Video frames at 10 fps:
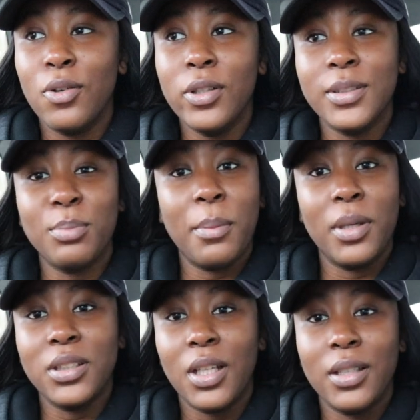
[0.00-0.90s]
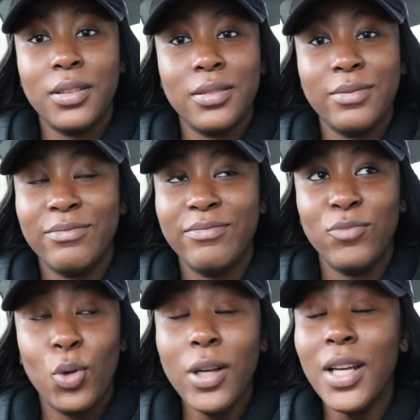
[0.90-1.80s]
God is by my side.
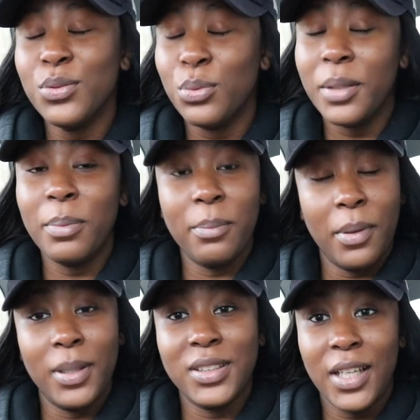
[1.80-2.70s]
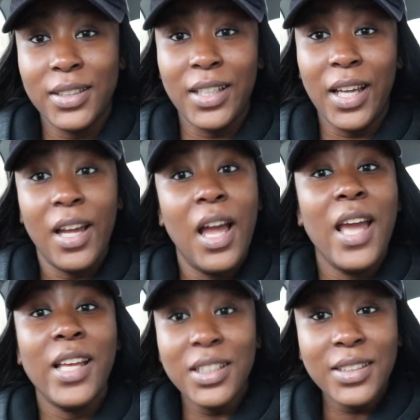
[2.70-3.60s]
God has really been by my side today.
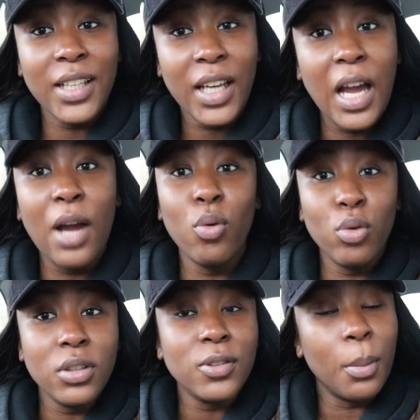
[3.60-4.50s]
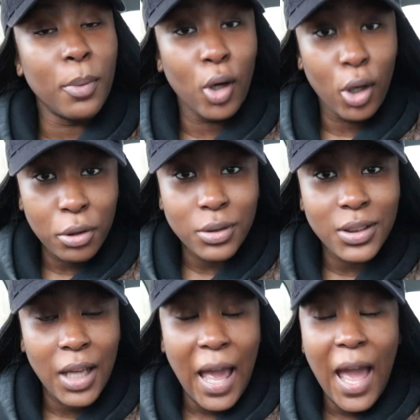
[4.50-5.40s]
Yesterday I ordered some
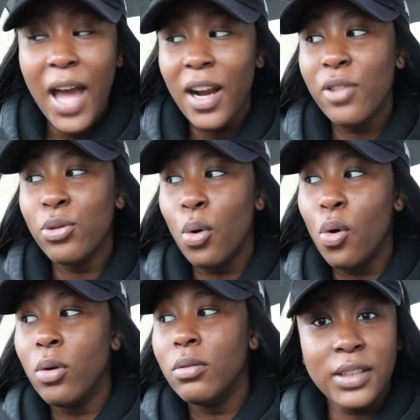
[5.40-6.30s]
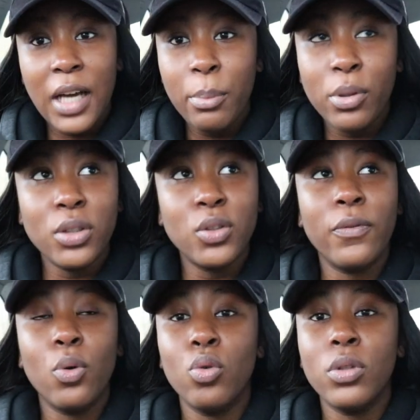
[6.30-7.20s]
clothes and I thought time, because
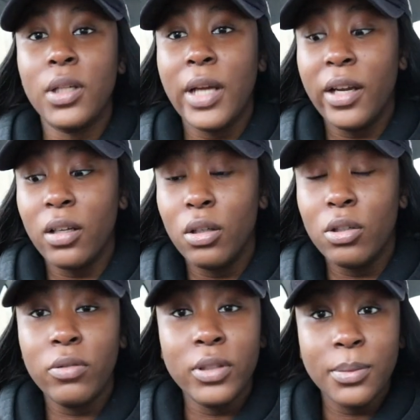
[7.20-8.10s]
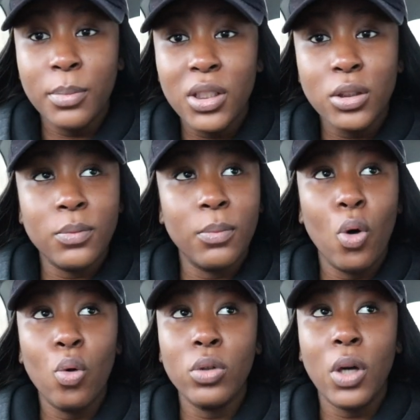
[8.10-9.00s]
of all the like Christmas,
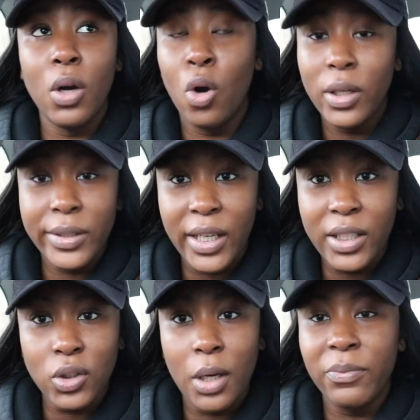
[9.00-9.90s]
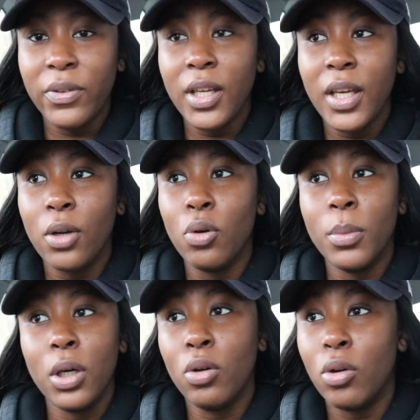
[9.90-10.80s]
all the holidays, I'm thinking, oh
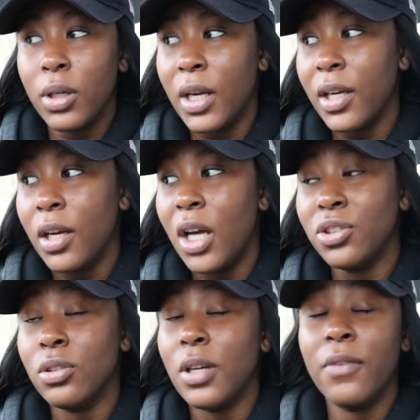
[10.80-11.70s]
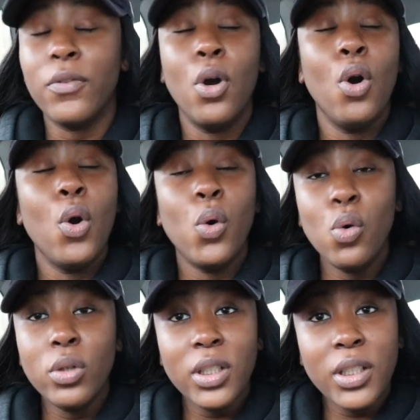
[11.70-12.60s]
my god, like, I shouldn't have
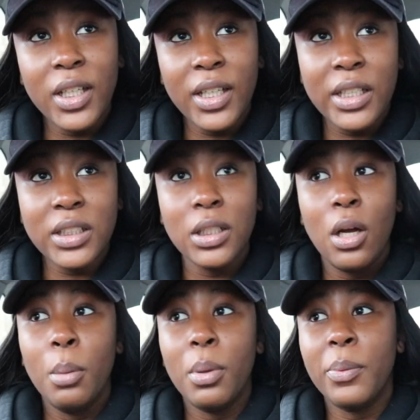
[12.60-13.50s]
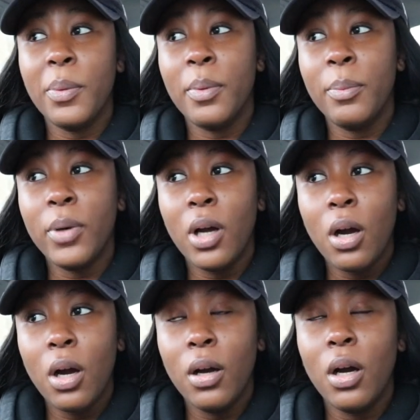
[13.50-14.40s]
ordered this, blah blah blah
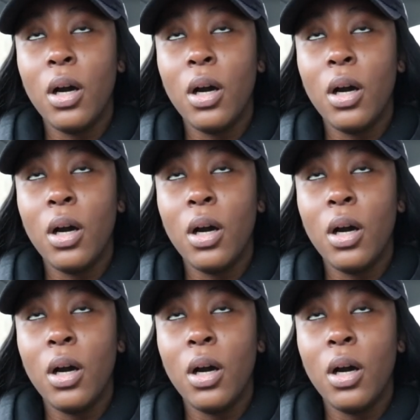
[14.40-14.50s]
blah.